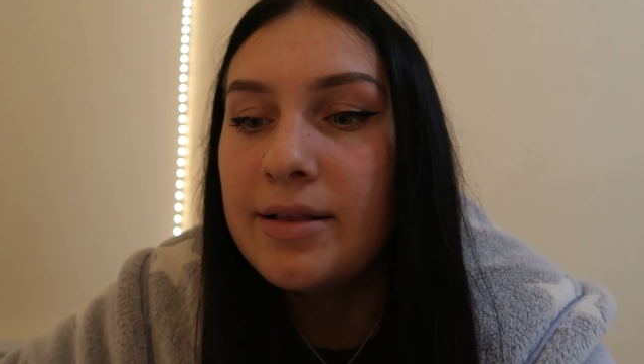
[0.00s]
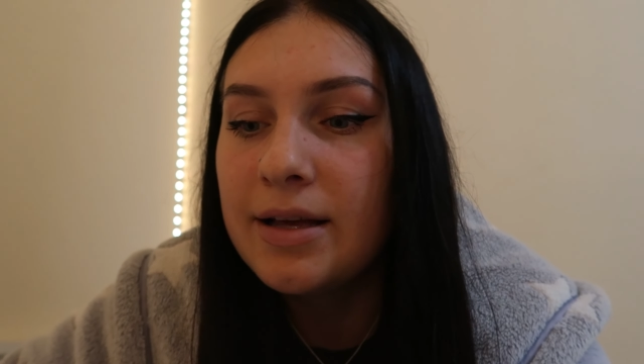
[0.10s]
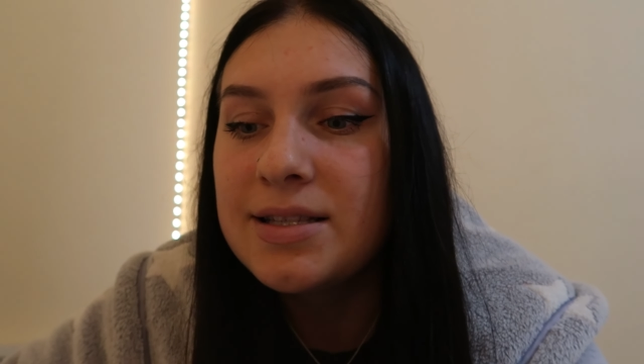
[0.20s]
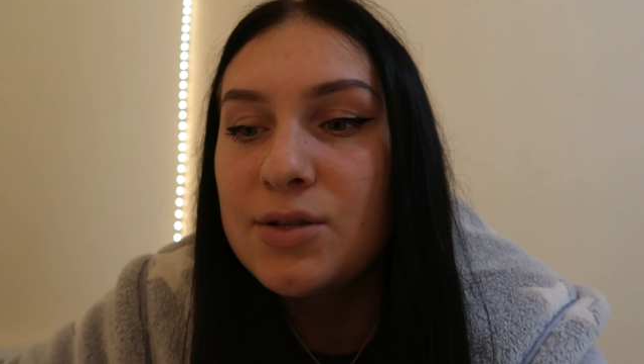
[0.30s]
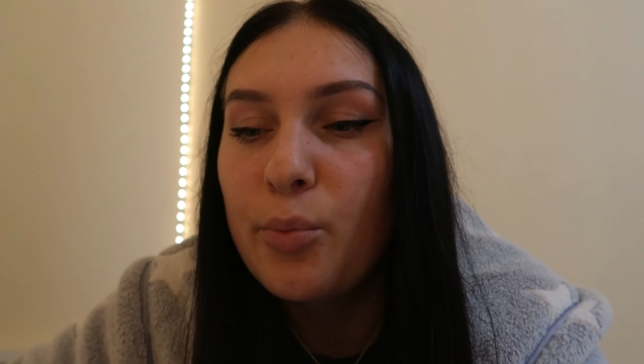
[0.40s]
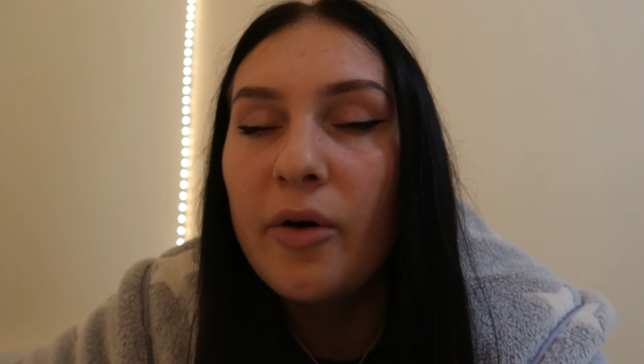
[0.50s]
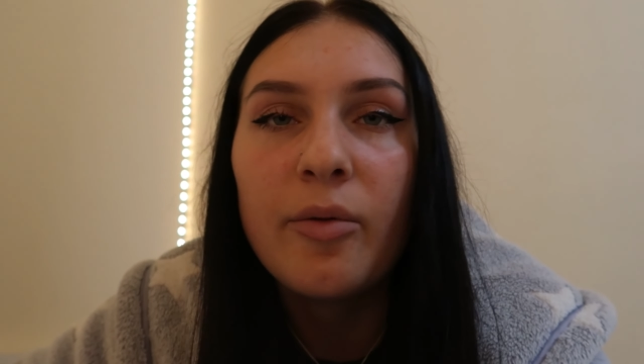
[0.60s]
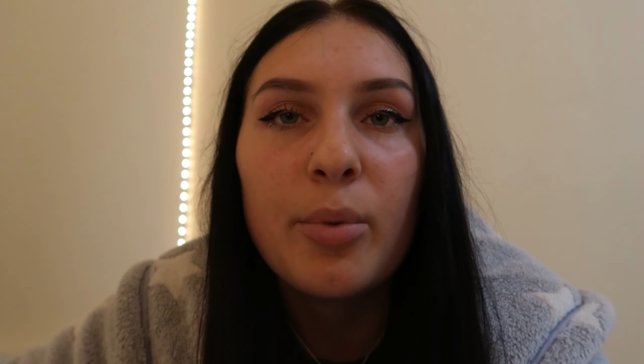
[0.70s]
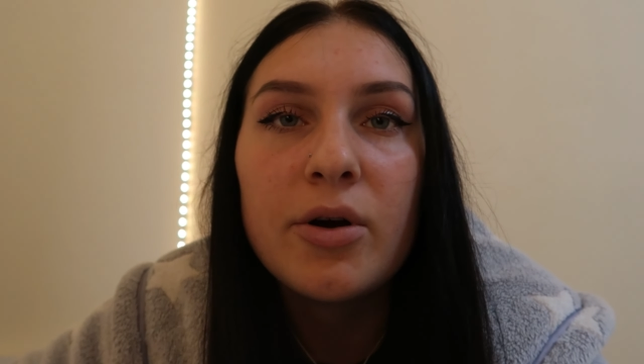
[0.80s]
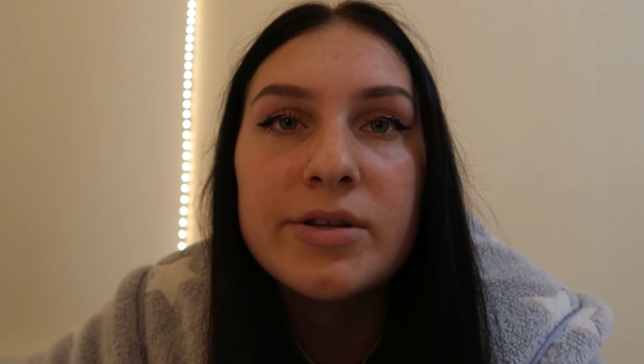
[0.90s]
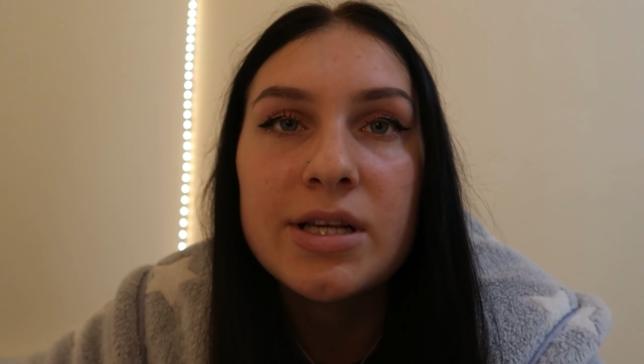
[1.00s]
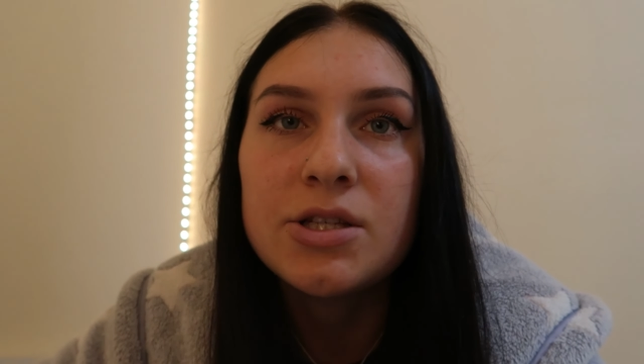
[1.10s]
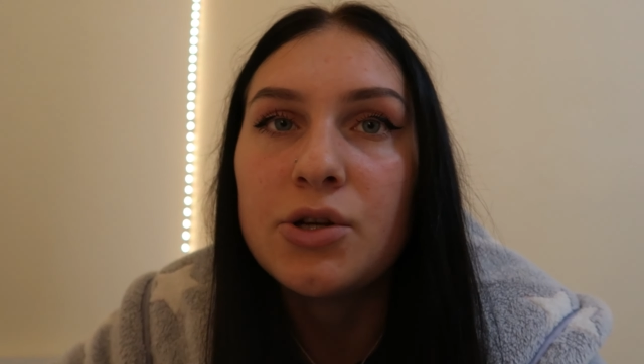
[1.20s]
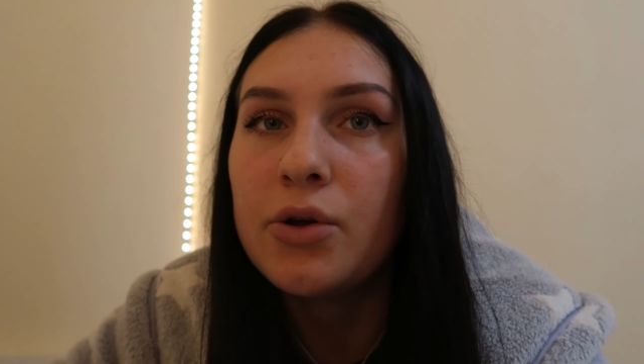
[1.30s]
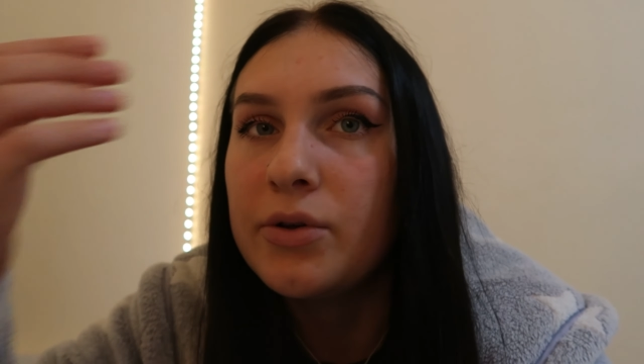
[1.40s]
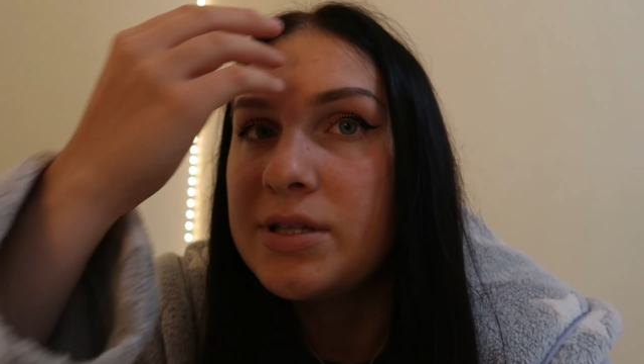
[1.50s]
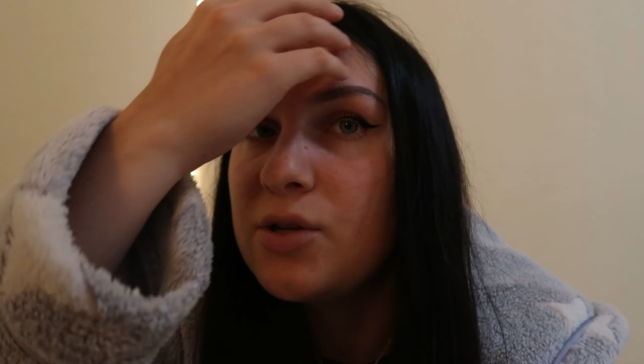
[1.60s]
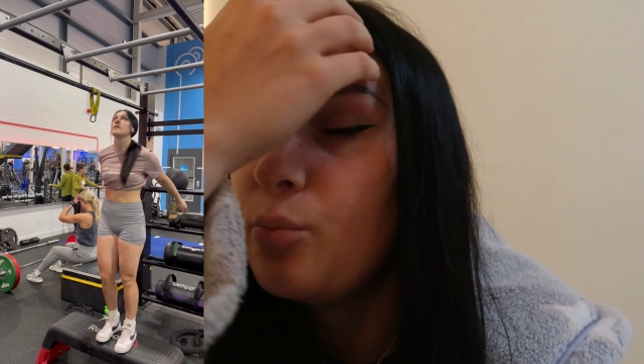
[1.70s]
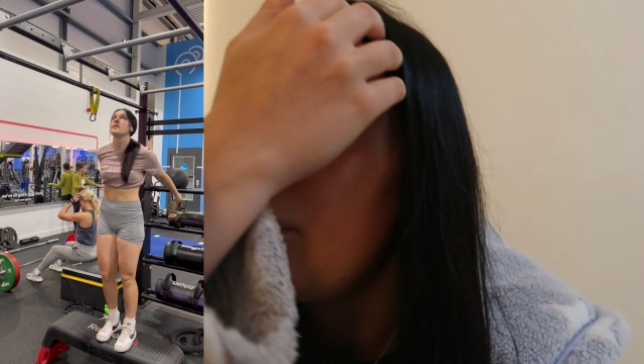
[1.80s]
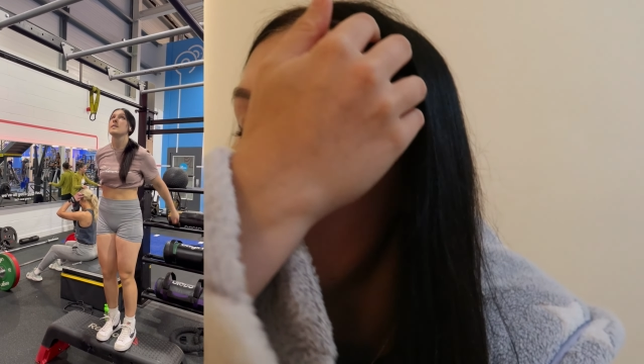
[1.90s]
that's still part of the process, you know, it's
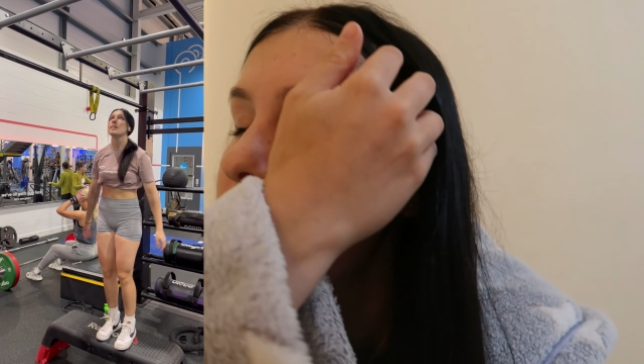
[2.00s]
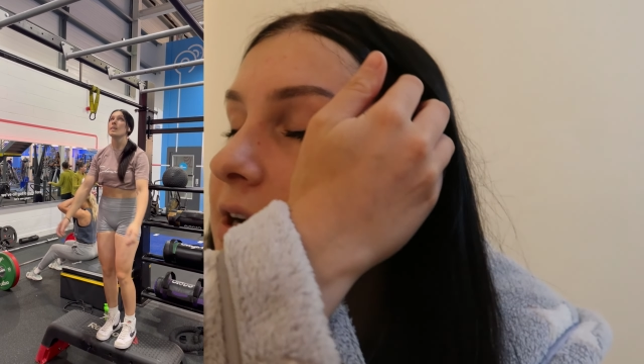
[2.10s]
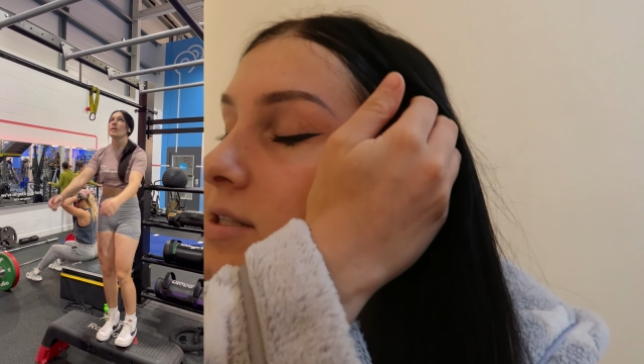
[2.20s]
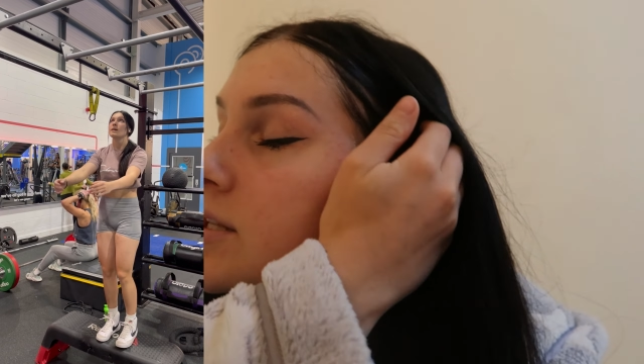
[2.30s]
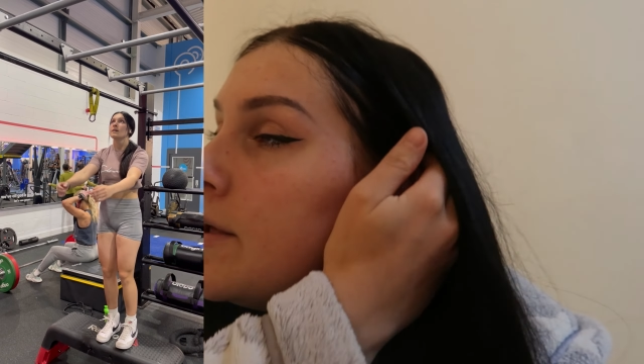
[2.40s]
still progress.